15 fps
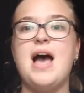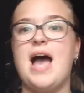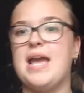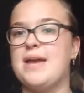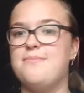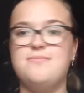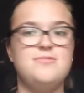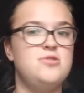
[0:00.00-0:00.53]
I
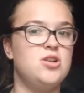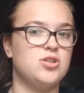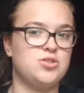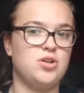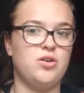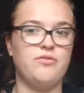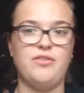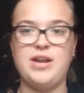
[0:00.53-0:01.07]
am not
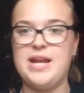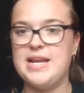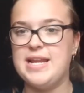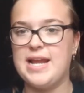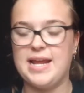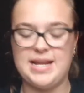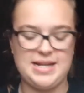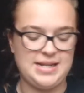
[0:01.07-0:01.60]

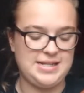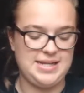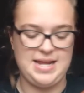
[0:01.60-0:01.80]
overheating in it.